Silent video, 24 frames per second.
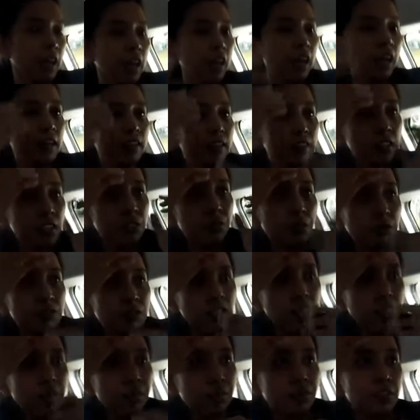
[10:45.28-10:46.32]
And this
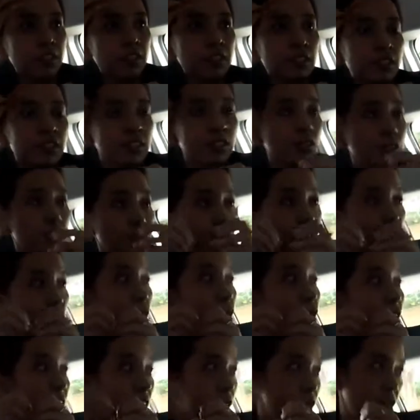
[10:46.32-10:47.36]
roadside unit is
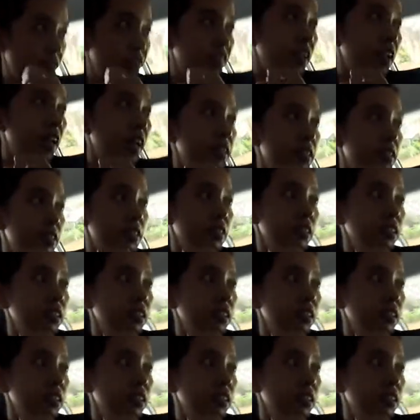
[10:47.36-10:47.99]
controlling the traffic light.